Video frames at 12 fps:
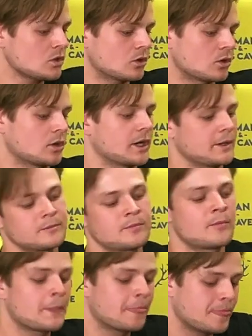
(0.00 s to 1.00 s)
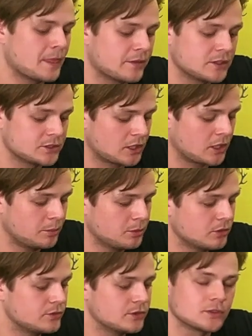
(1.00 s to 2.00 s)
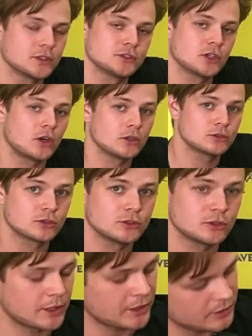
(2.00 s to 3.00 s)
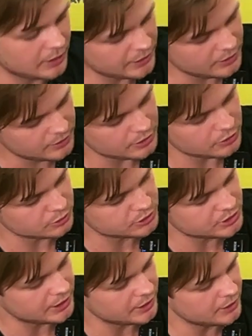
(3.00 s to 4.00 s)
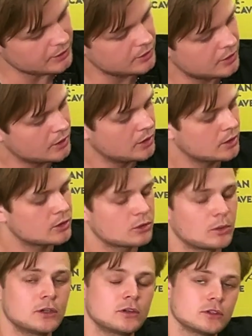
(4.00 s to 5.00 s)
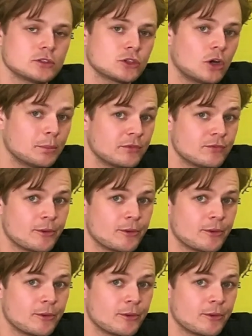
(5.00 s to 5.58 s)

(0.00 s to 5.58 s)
All right, now there's a couple of different dials on your regulator that you'll see here. The one on the top of the